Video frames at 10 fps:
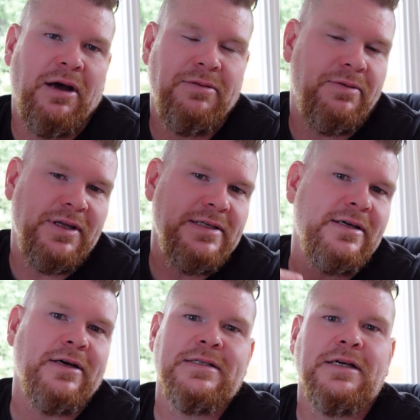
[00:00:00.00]
These
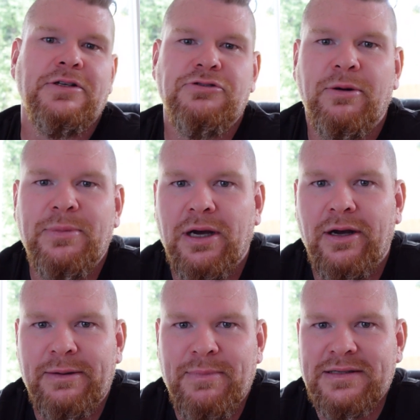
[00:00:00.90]
guys are going to drop
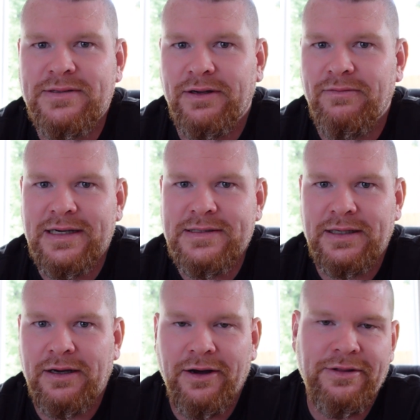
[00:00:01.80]
behind Matt Stone
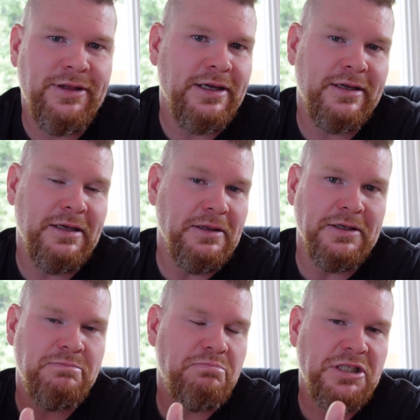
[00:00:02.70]
Racing, I think, in
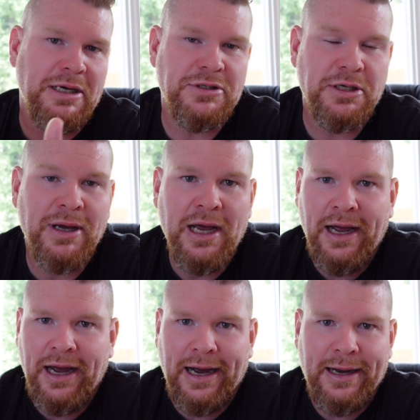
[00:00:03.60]
the championship.
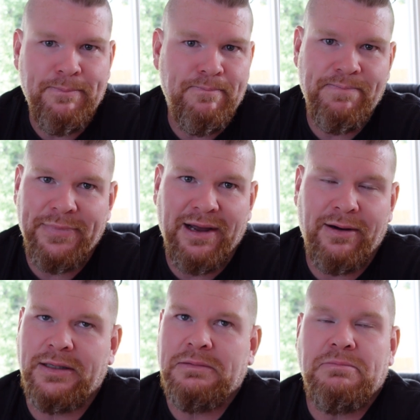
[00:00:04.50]

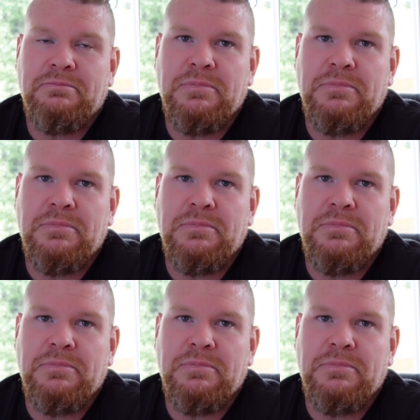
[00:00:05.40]
I